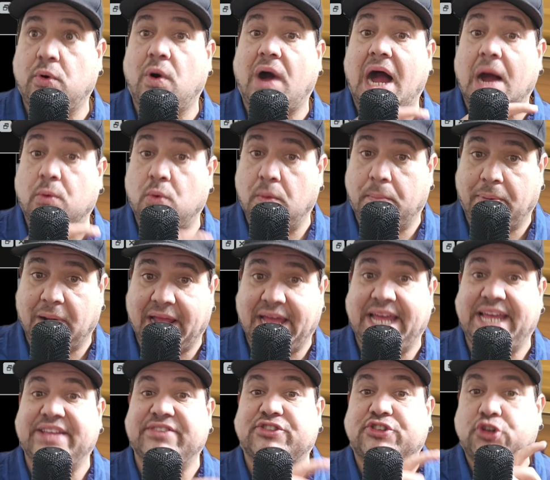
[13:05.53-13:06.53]
I will play
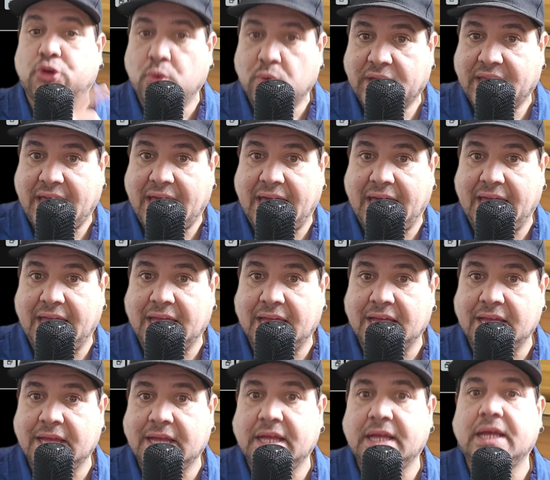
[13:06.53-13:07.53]
in 2K
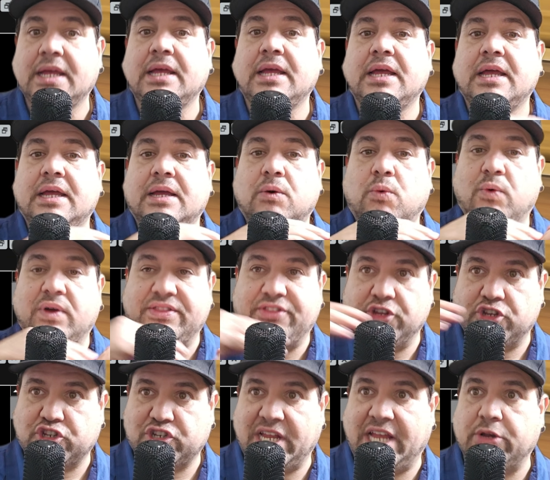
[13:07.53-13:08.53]
with the
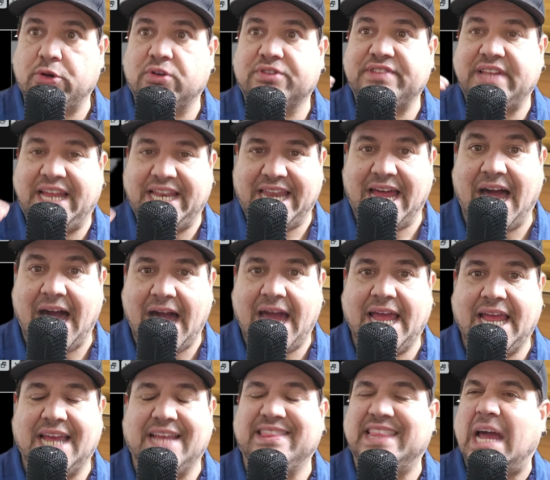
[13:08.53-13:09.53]
shaders in high,
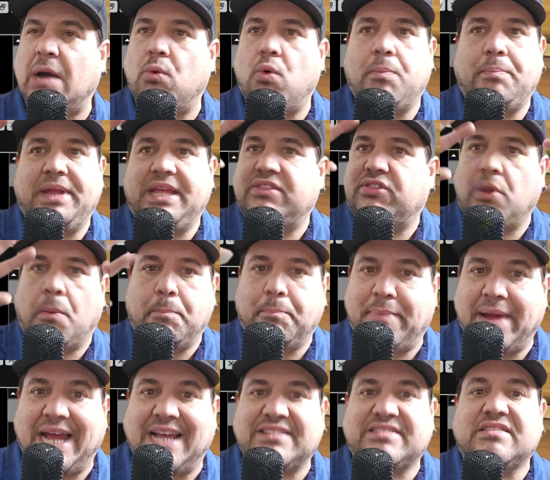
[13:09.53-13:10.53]
and that will be the
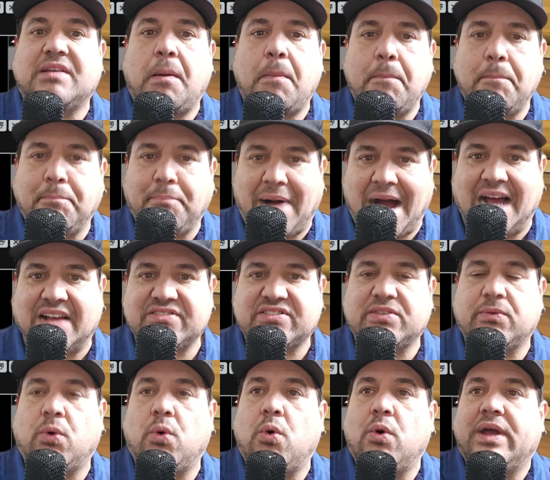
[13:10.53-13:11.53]
best
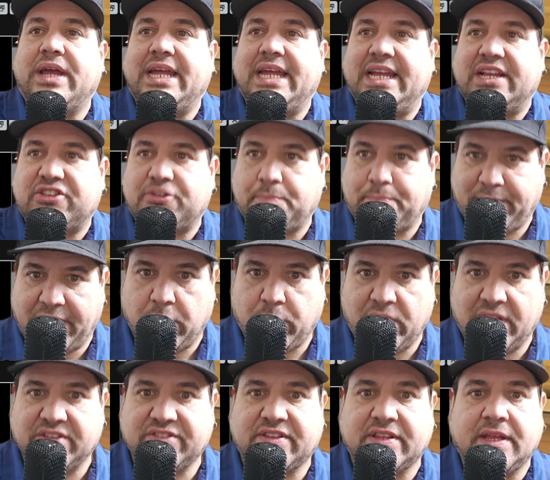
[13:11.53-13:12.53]
possible
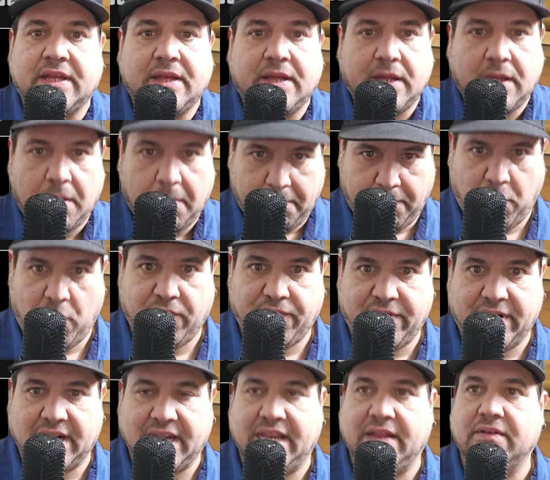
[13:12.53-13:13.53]
experience
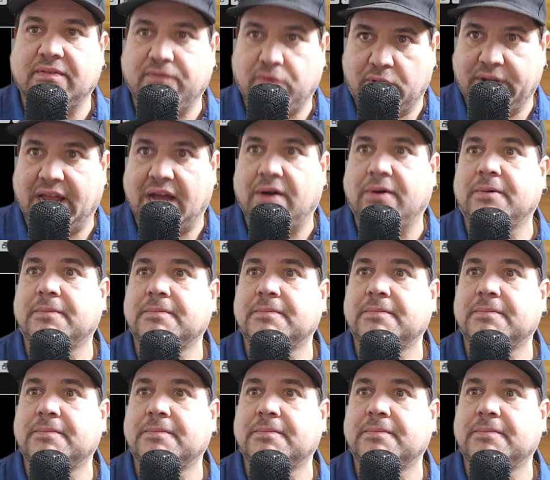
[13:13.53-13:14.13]
perfectly for now.